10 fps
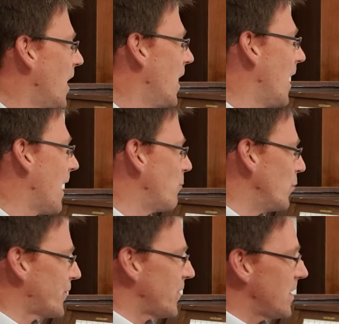Uh, and we'll
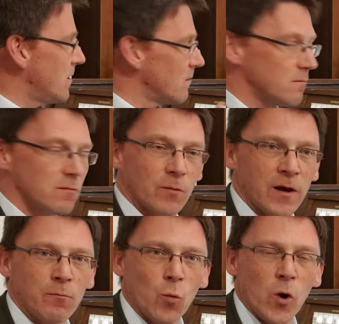see
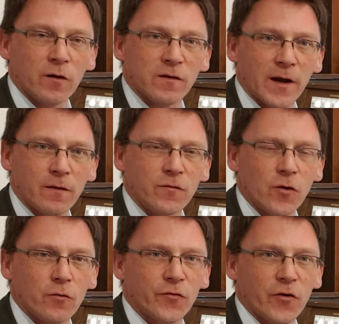in works like the
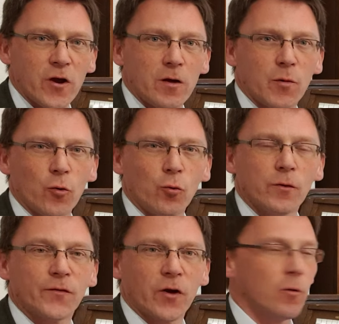Dandrieu, but
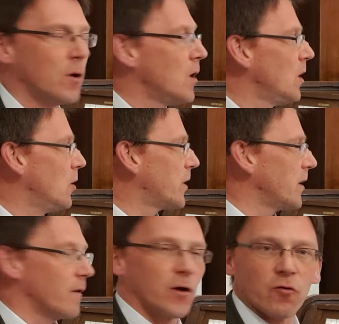also
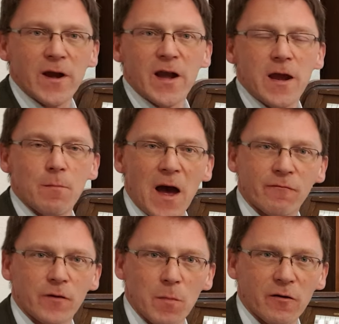looking at the great hymn
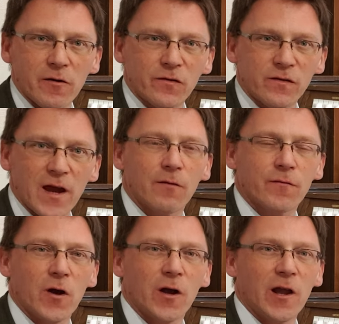Ave Maris Stella
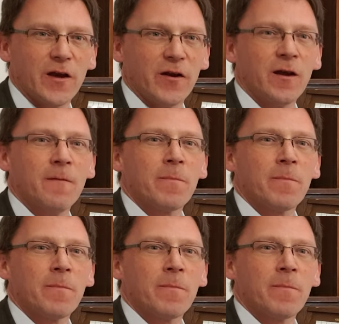for Our Lady,